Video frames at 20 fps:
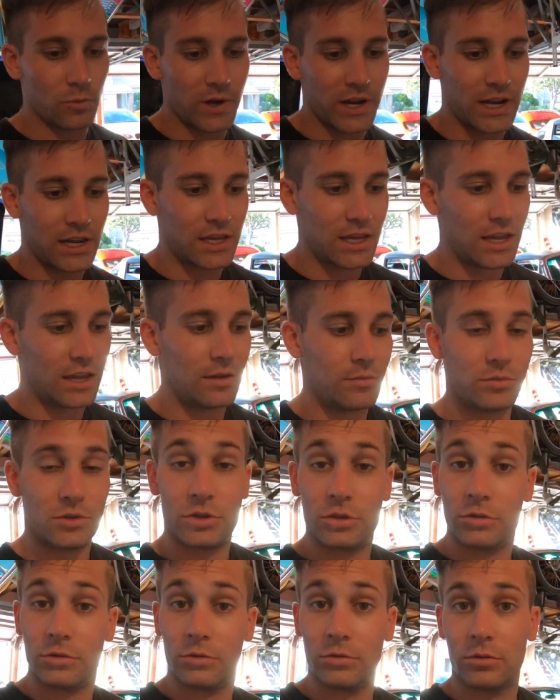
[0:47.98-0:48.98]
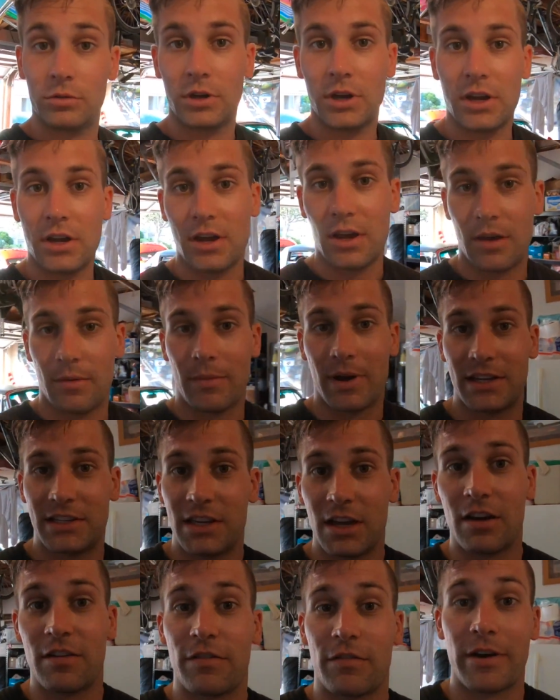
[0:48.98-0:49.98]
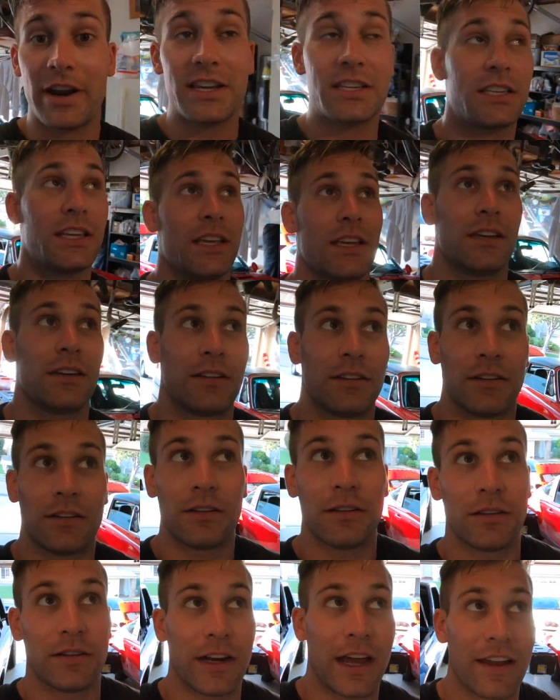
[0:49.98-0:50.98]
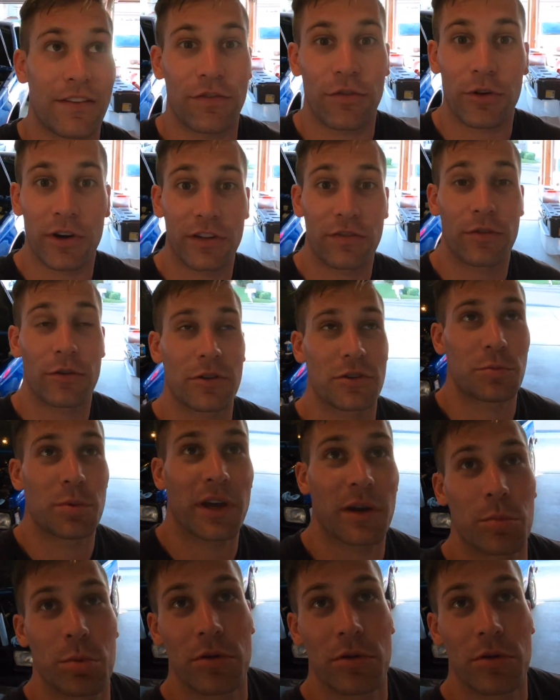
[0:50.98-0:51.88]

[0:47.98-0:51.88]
when it came to myself racing 944 spec